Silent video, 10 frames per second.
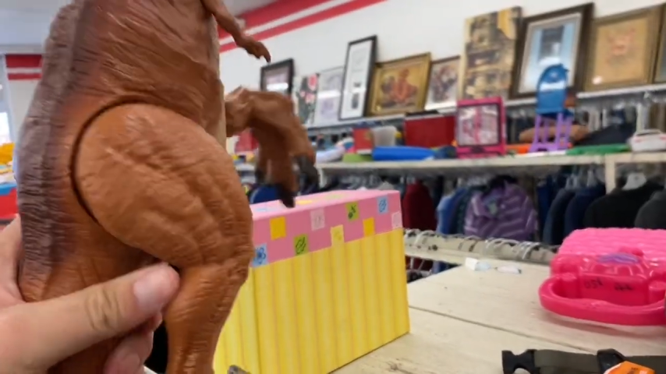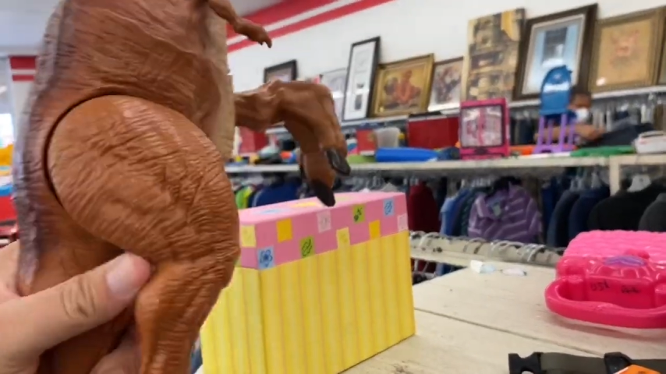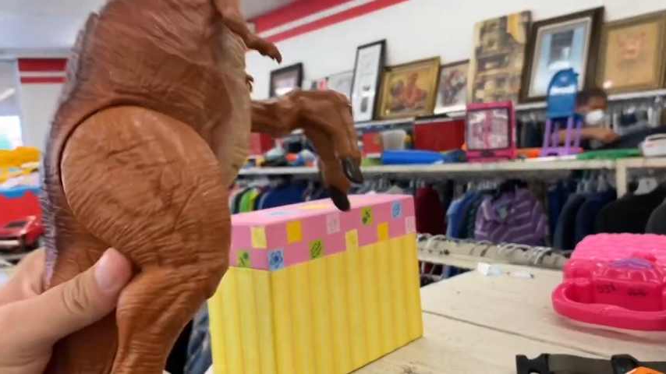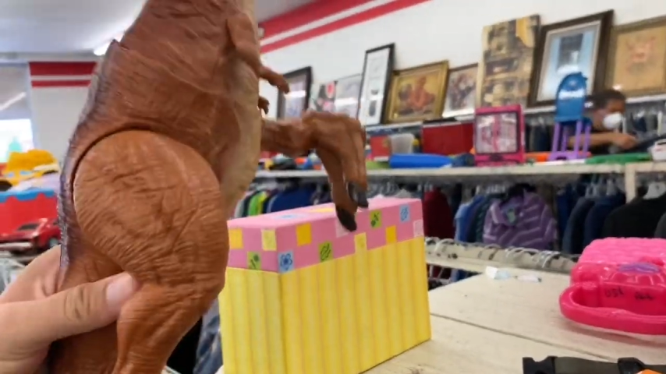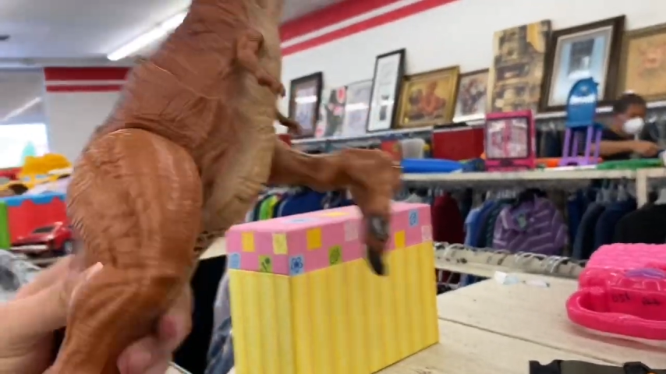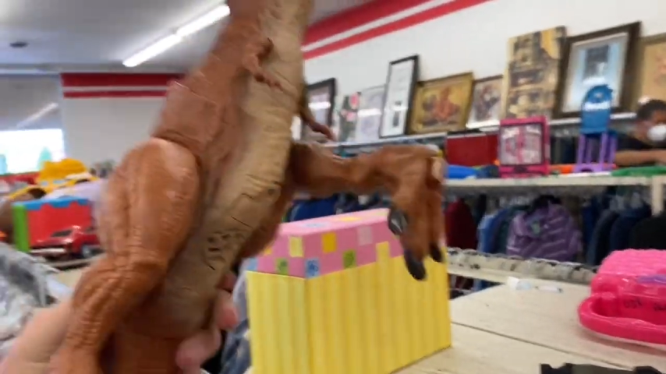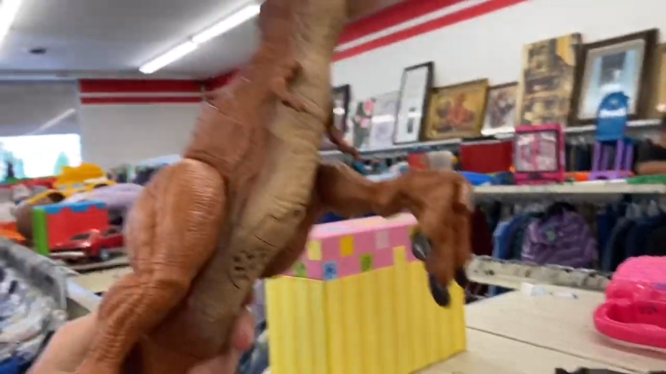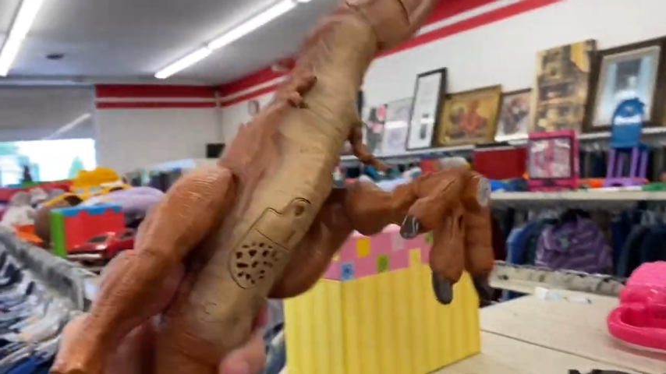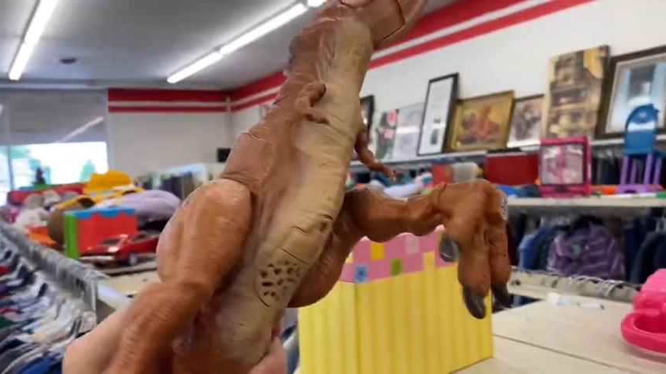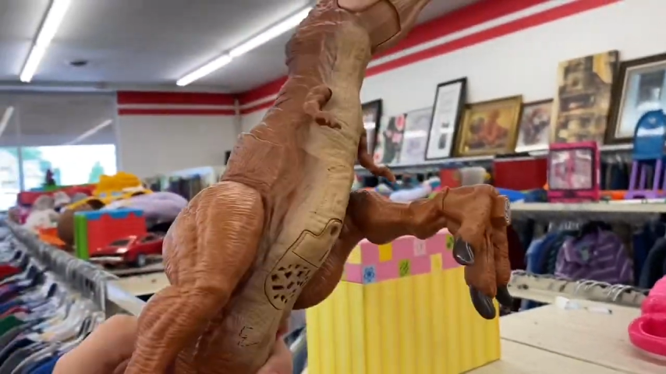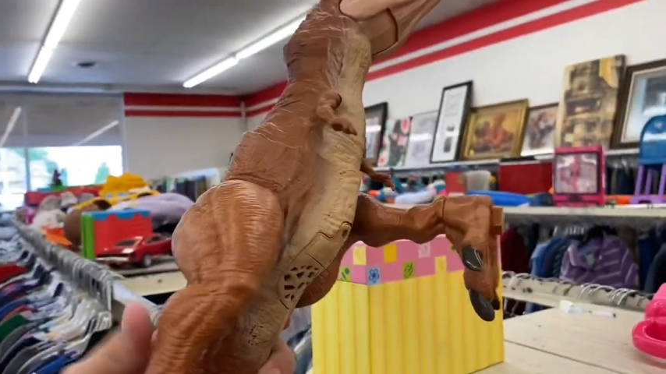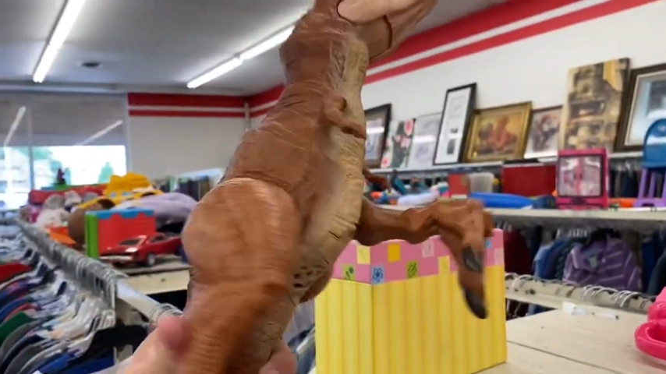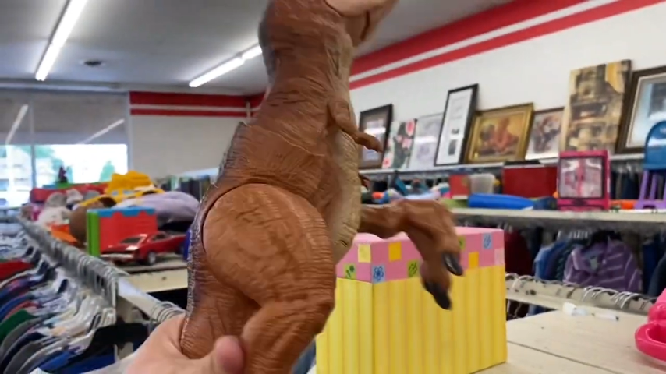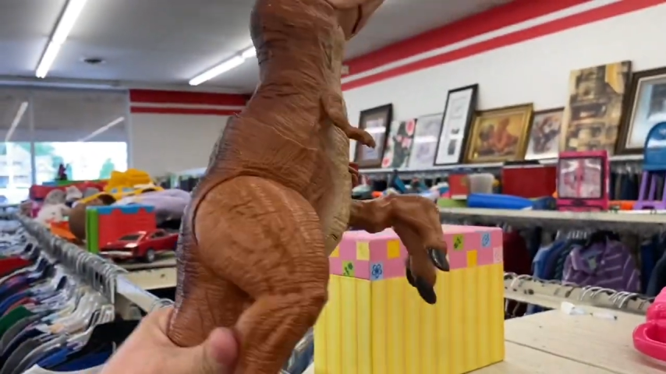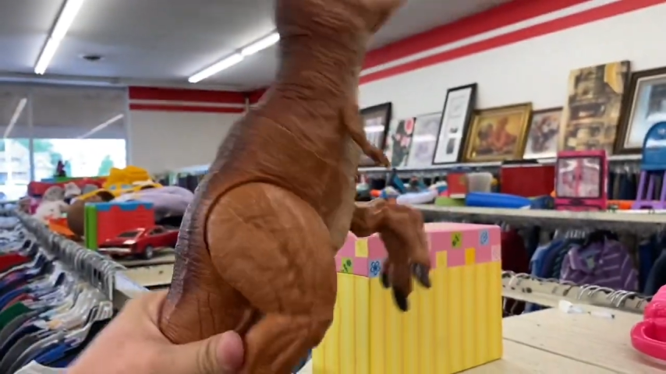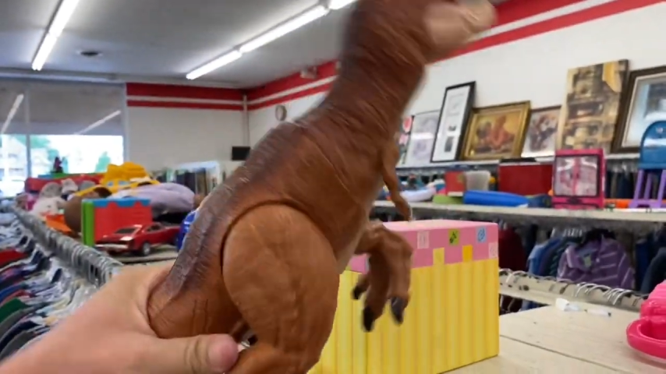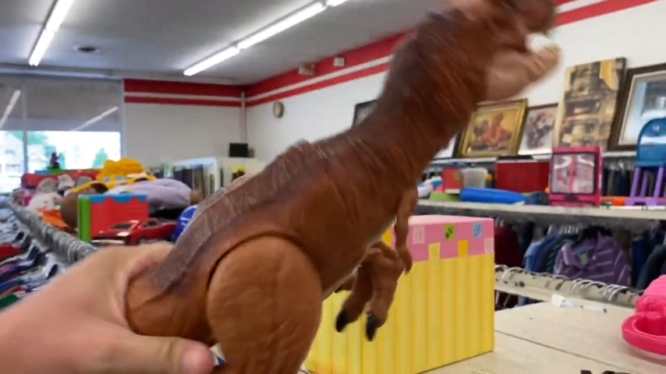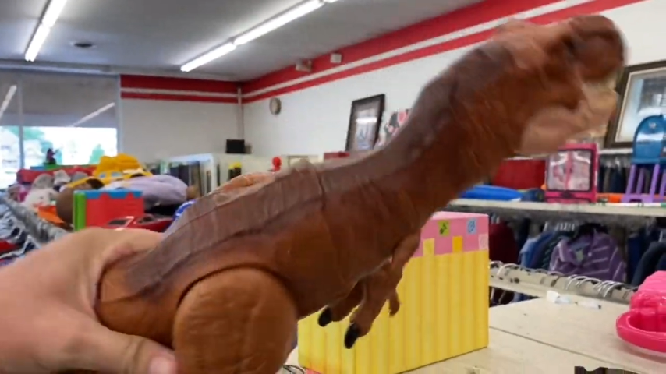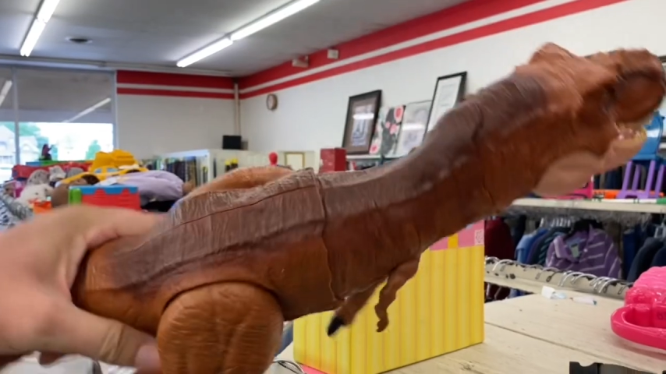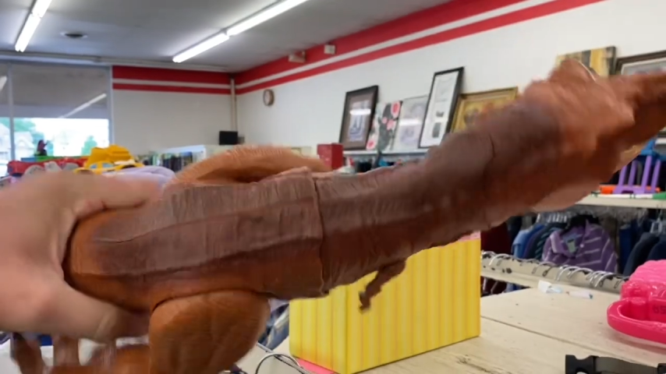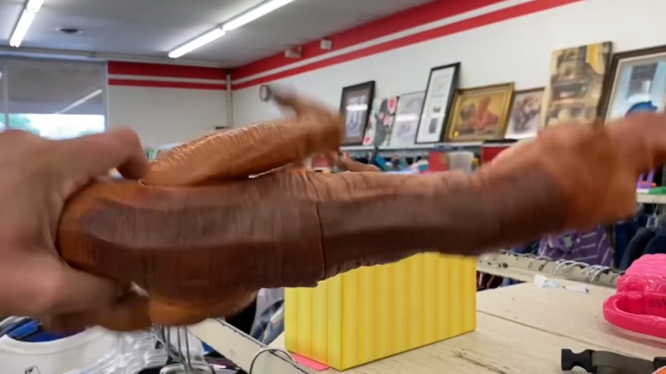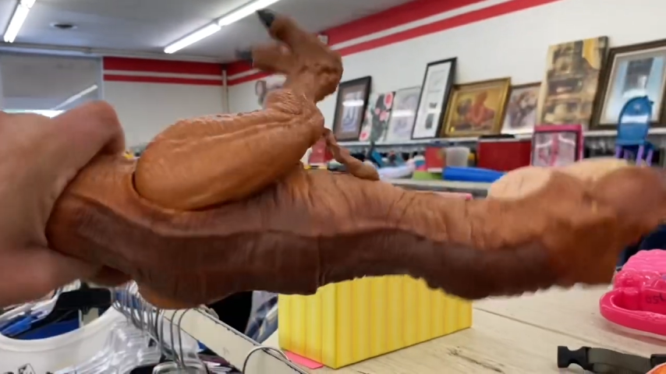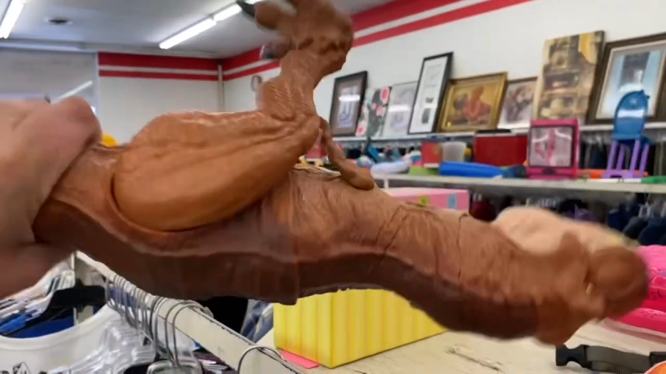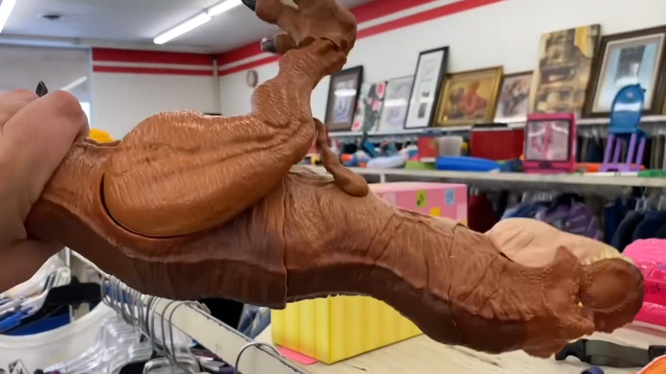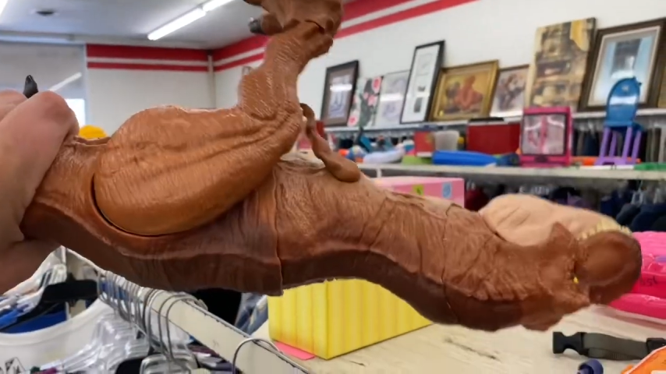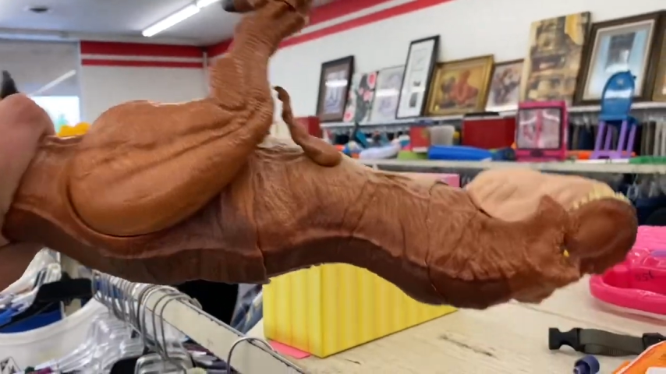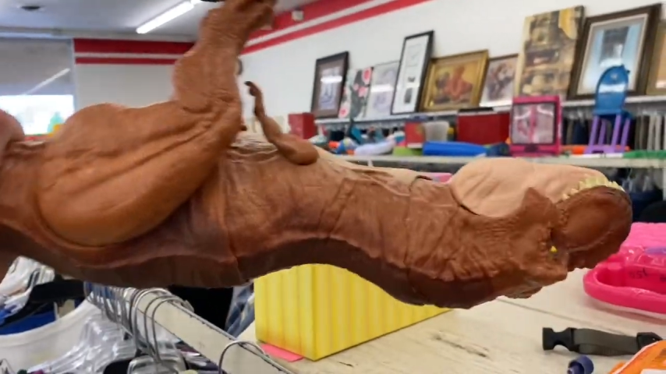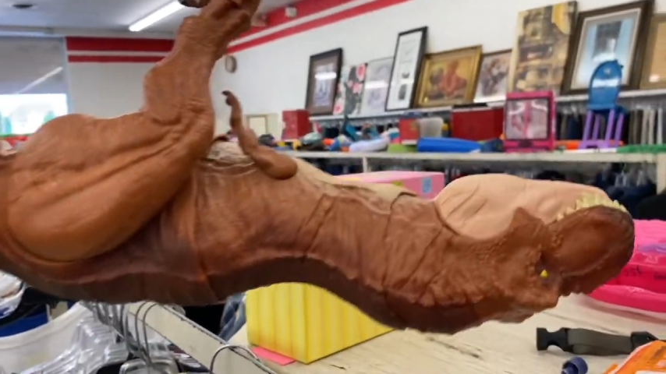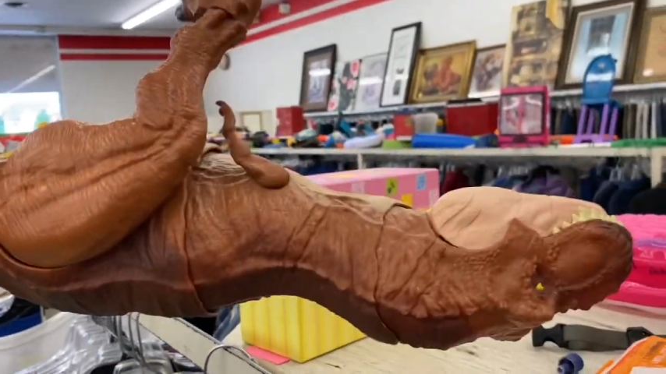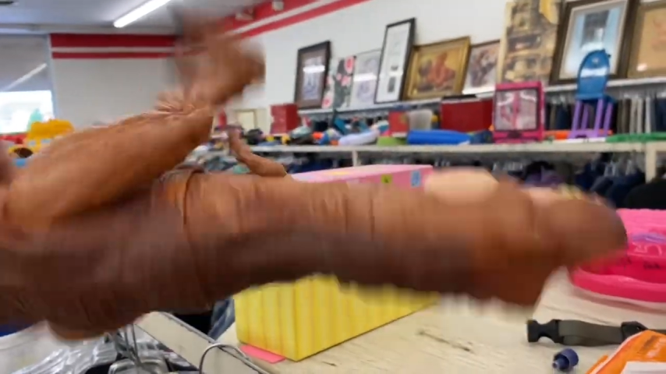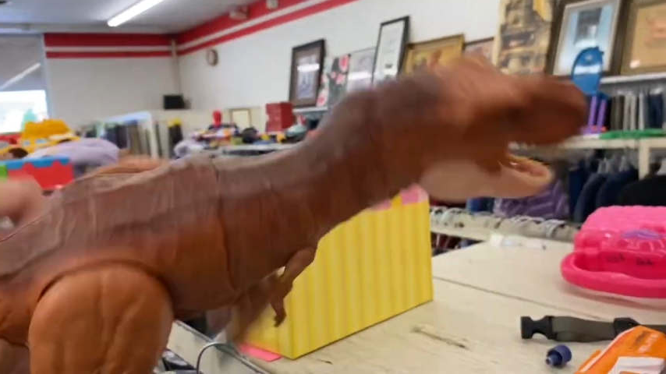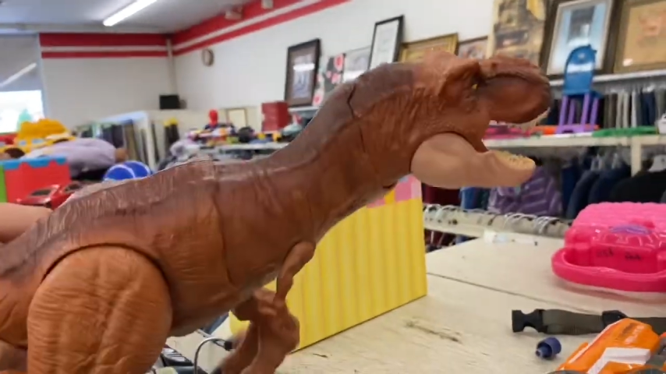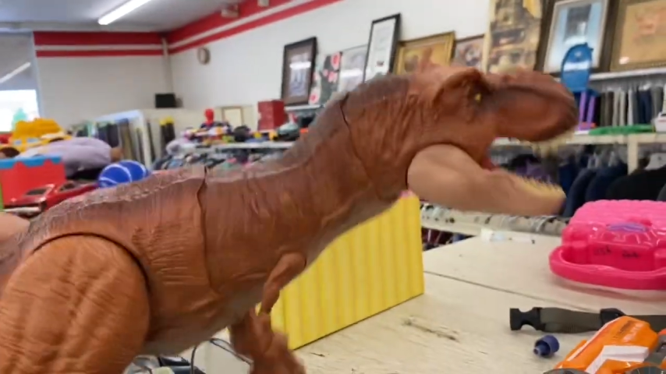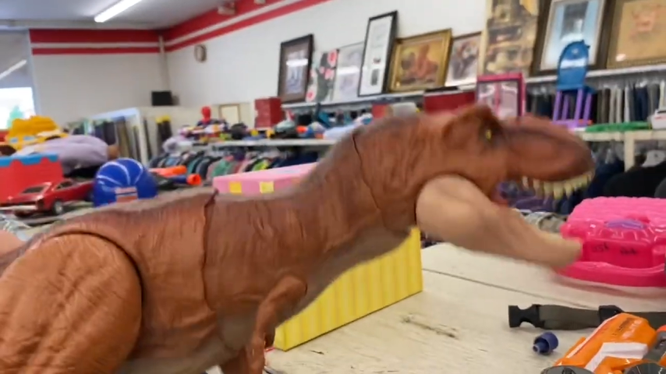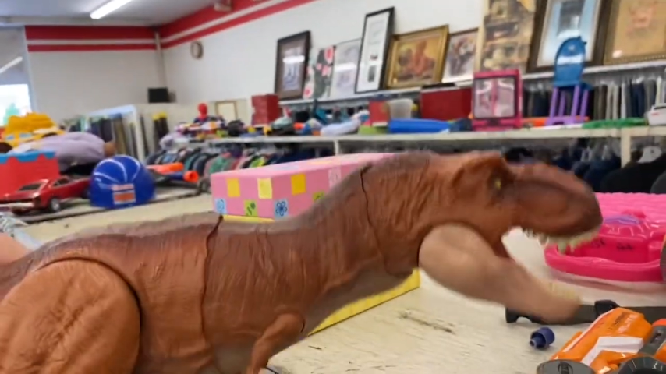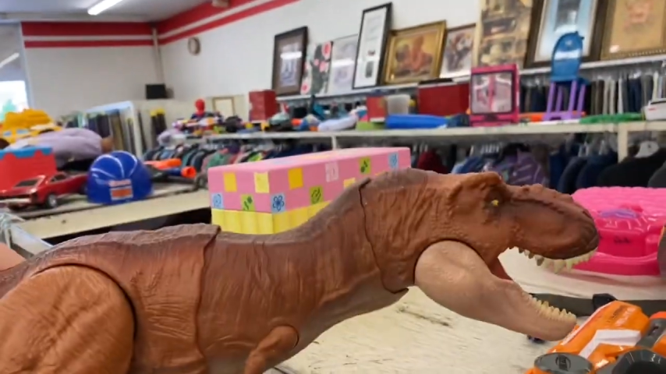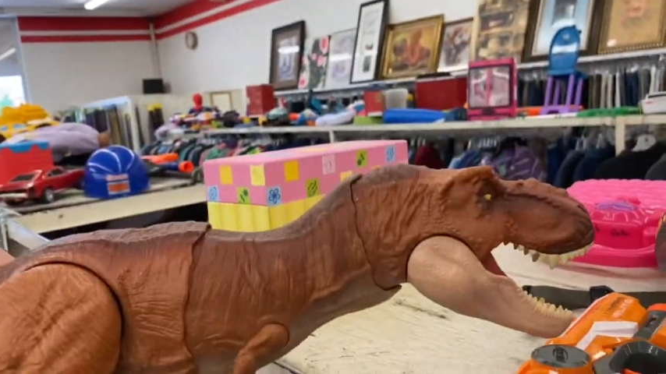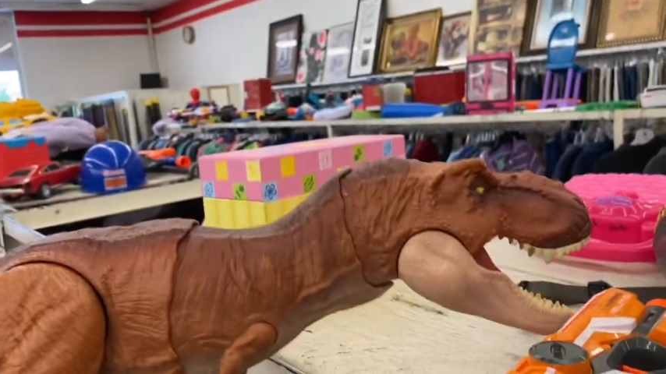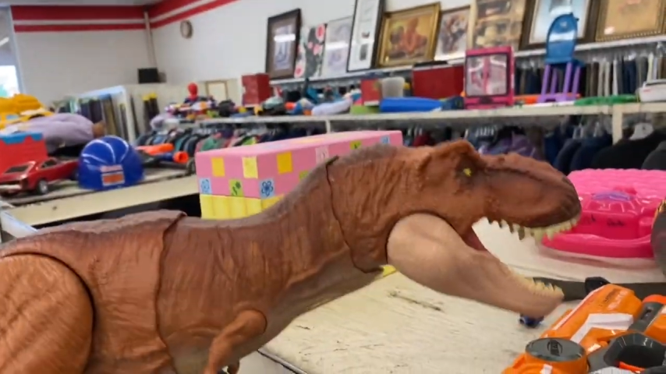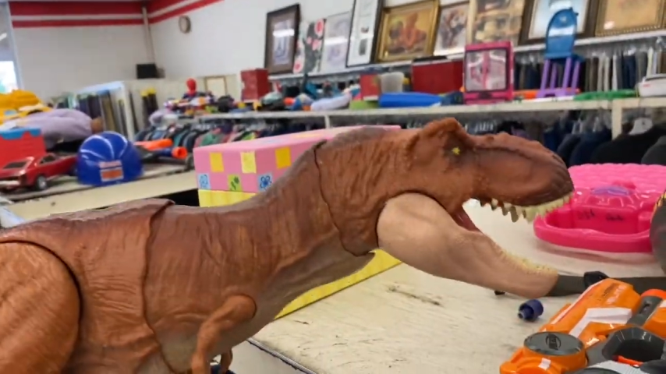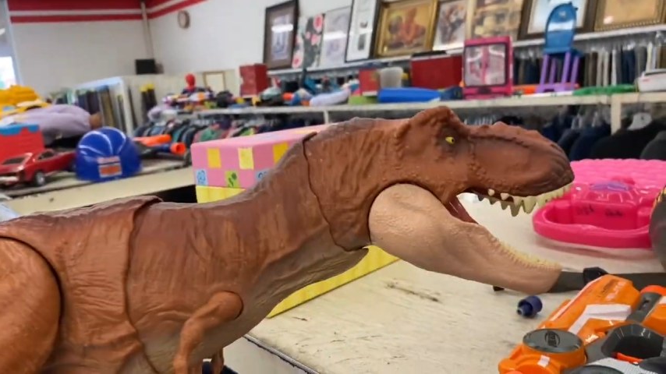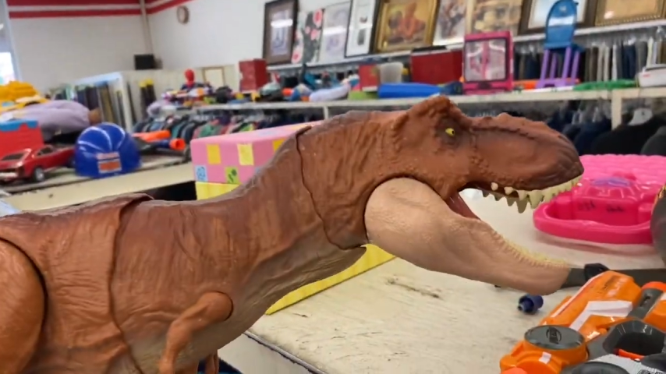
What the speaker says: [unreadable: no face in view]